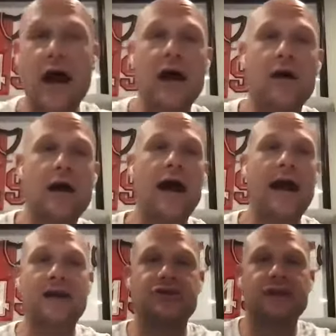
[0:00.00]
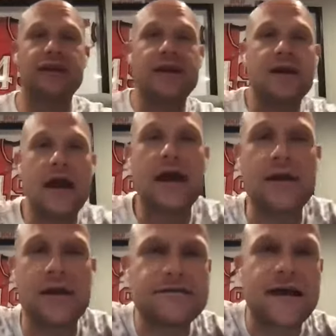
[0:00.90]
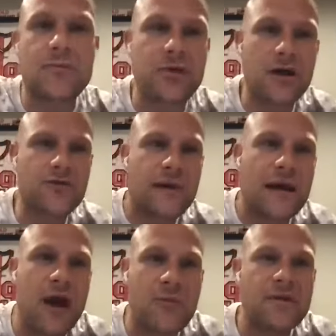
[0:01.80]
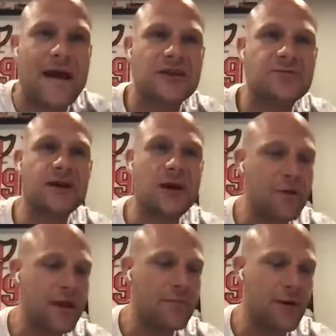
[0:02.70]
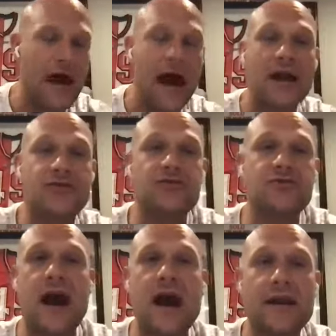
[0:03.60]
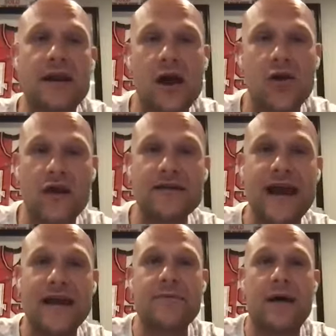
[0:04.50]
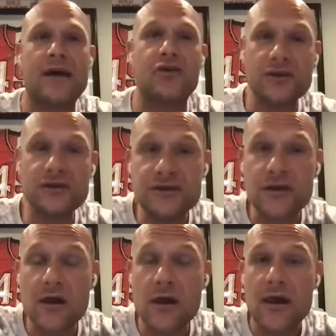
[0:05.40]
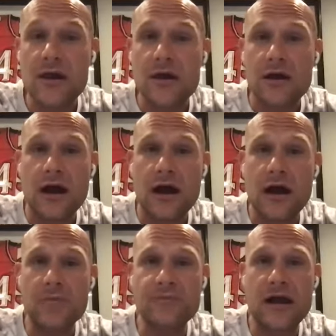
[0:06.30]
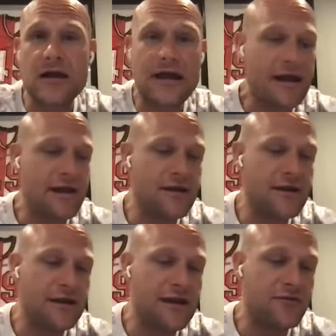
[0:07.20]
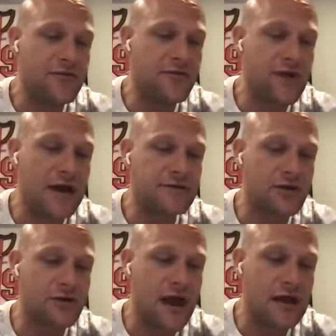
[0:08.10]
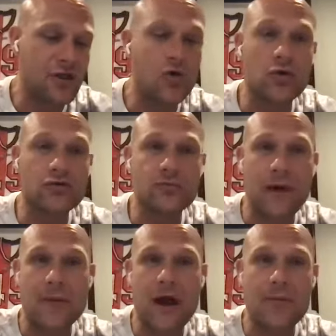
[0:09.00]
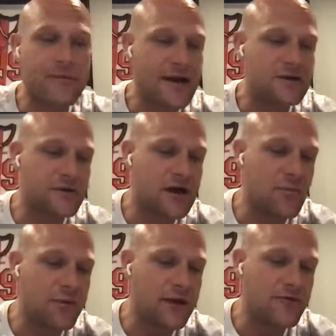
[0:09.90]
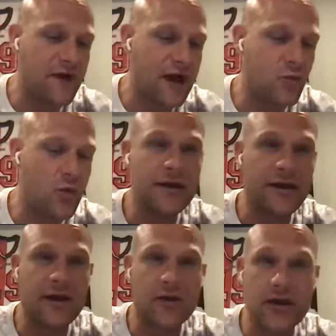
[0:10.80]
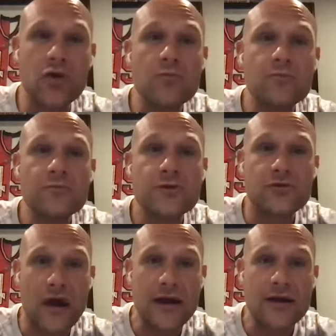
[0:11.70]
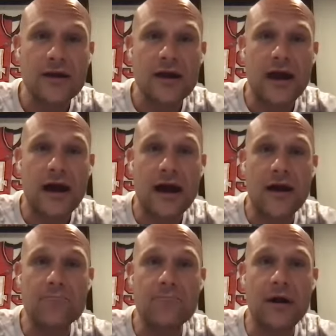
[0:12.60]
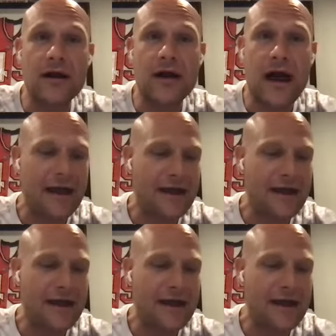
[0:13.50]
uh, I actually, and it's not a plug for my property management company, but I do not uh, rent any of my units. Um, and if you guys are not local to my property management company, find one near you, right? Um, but I